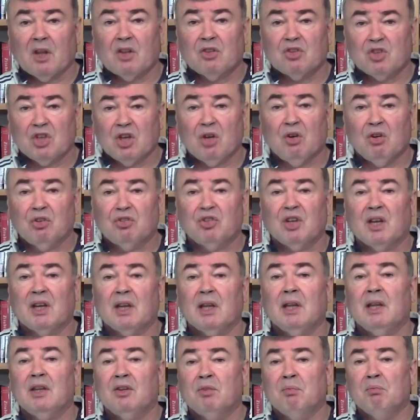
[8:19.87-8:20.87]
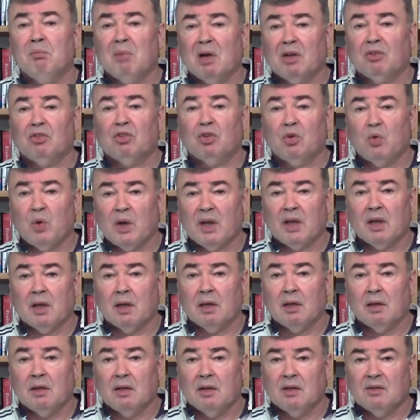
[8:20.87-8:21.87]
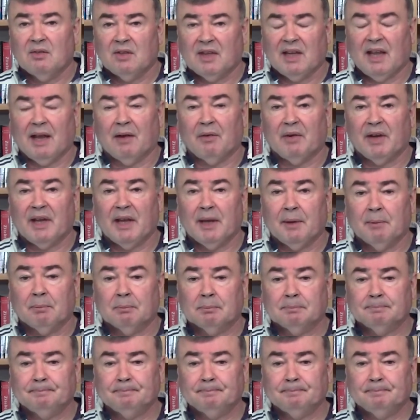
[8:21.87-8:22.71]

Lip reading: charging is much quicker to carry out.